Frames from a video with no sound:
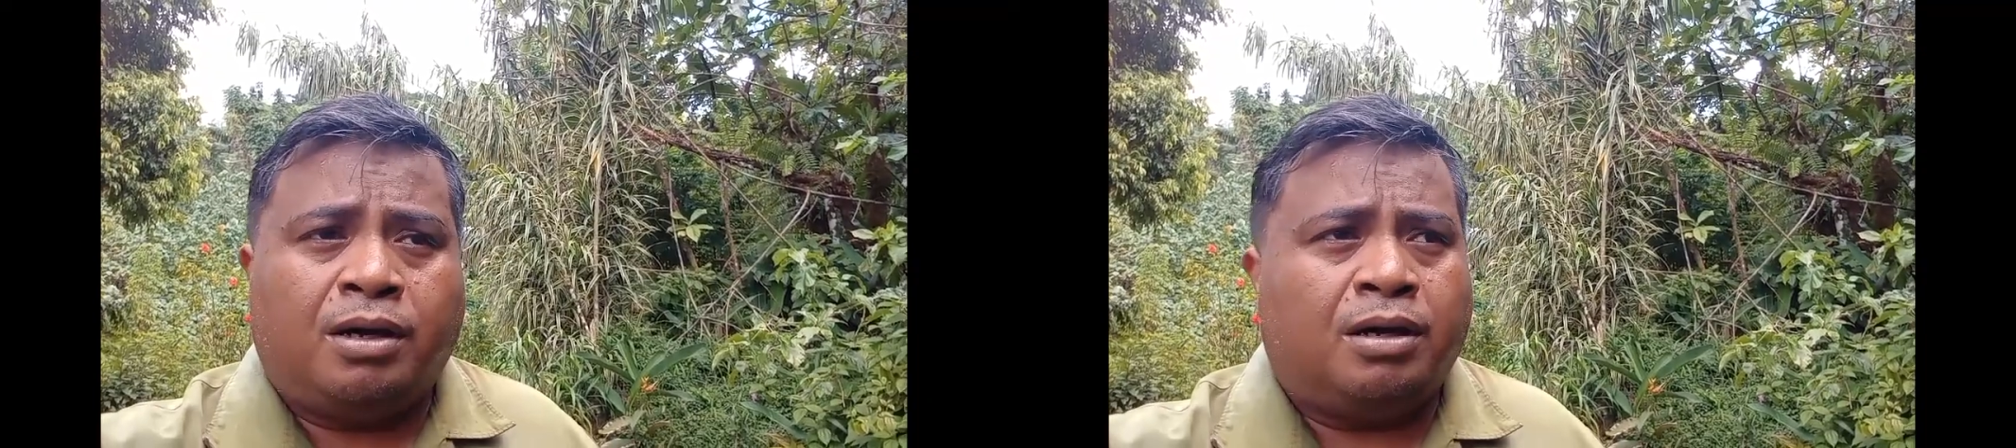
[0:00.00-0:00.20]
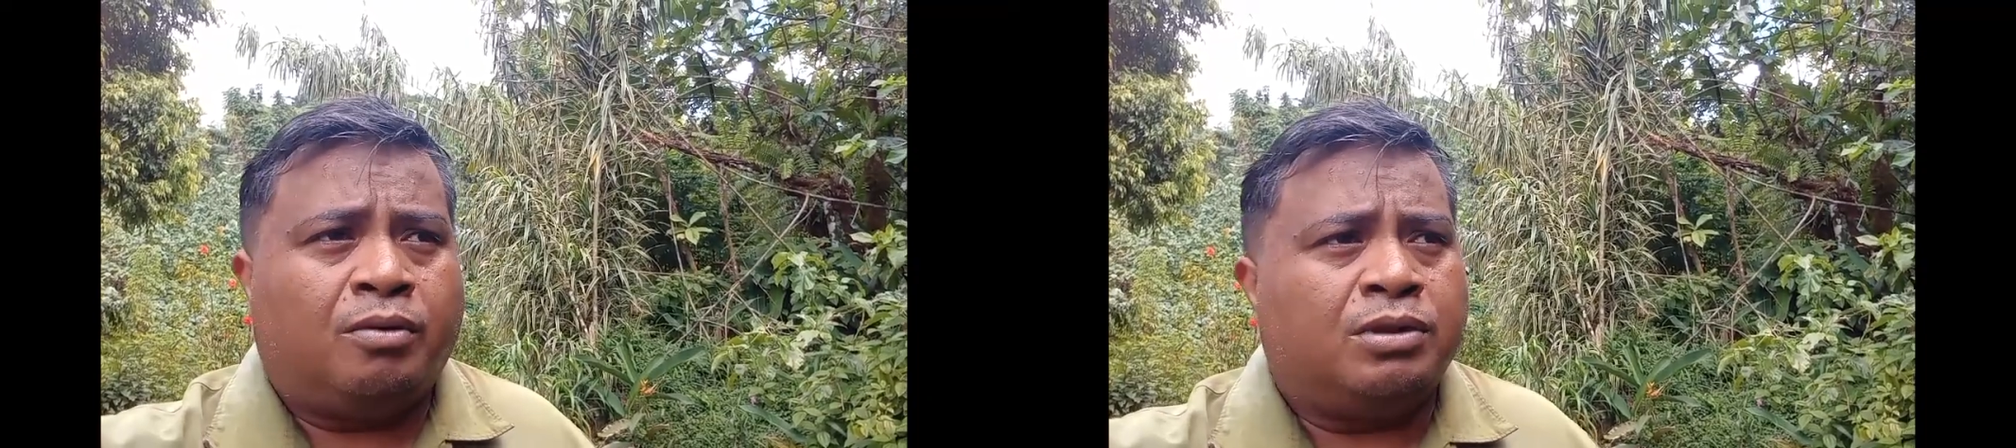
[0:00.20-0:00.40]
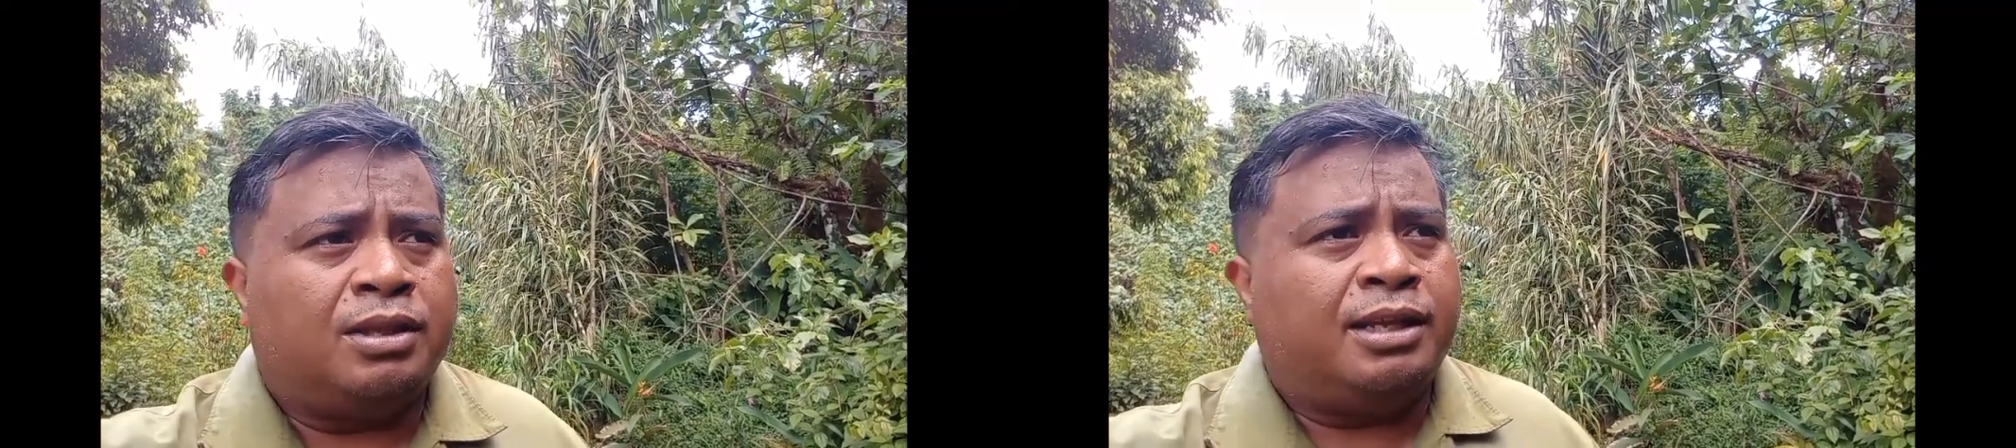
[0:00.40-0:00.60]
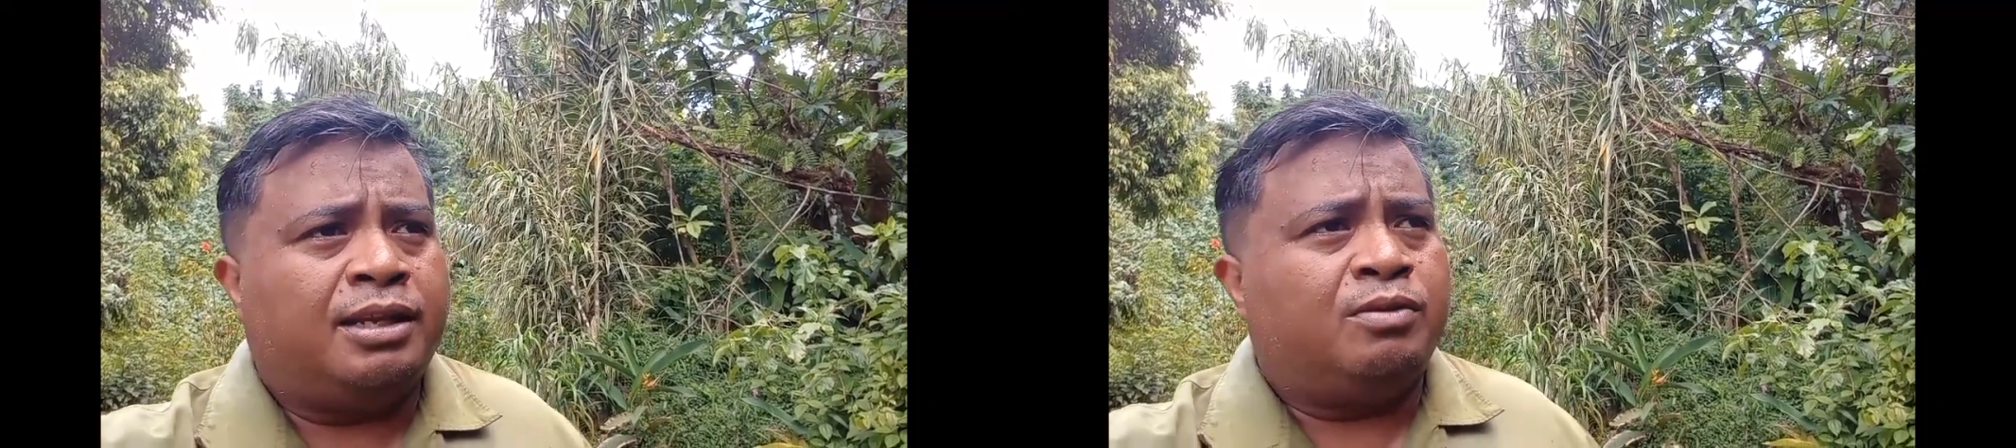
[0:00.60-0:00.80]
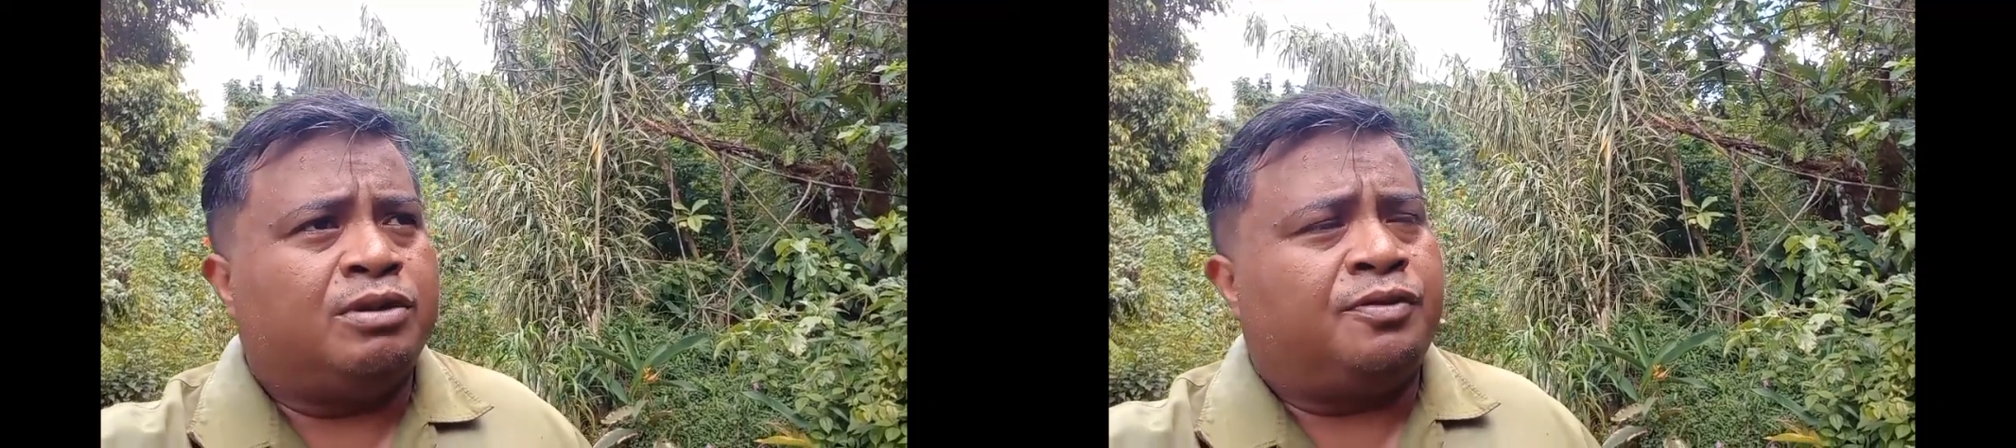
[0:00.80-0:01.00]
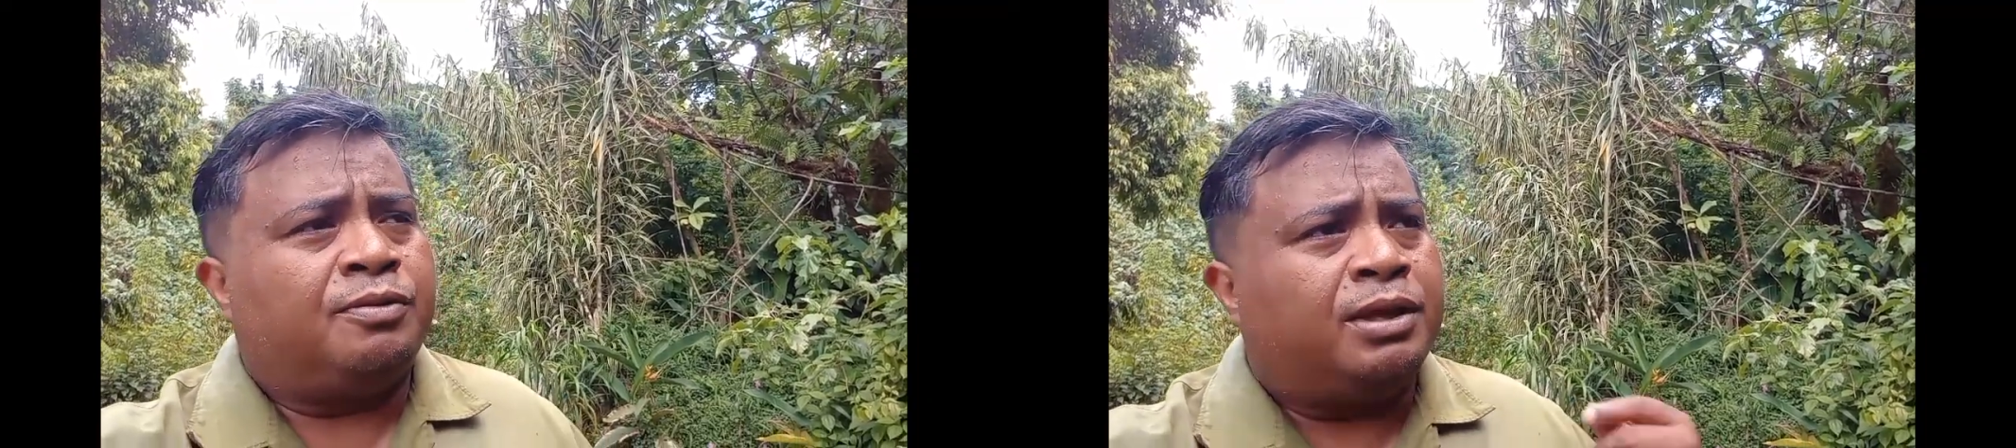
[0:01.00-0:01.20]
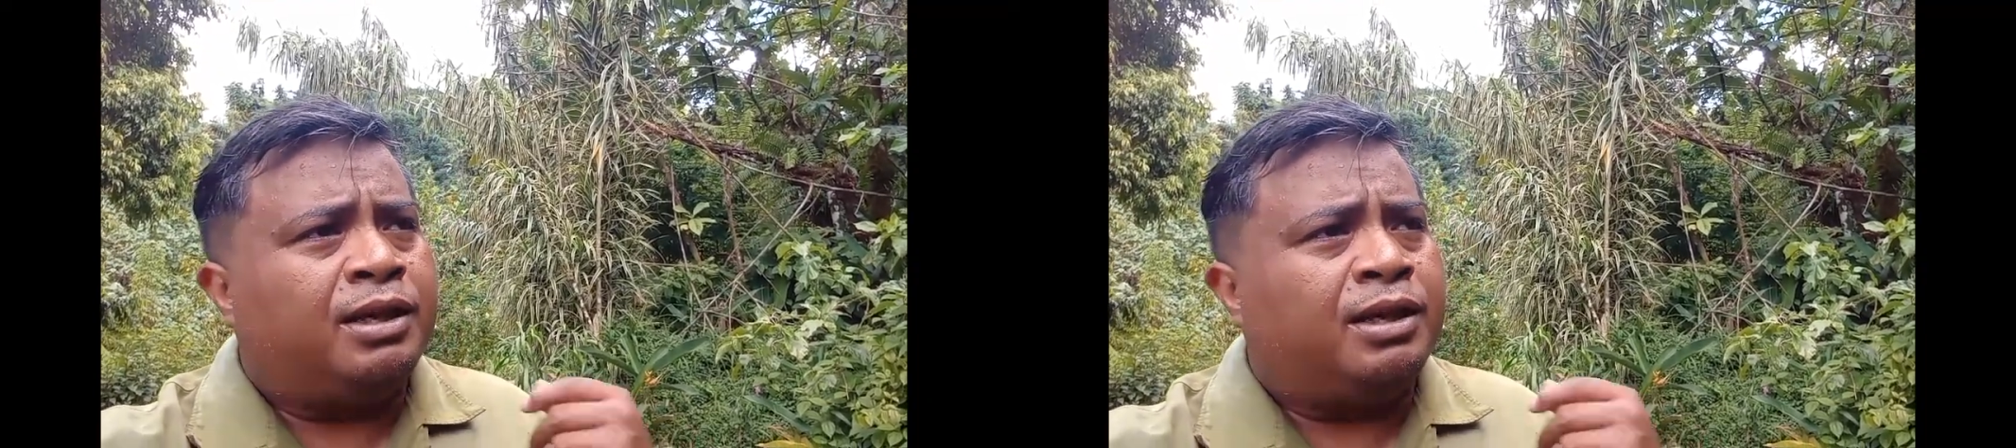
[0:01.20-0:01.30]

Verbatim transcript: Uh, one lady was from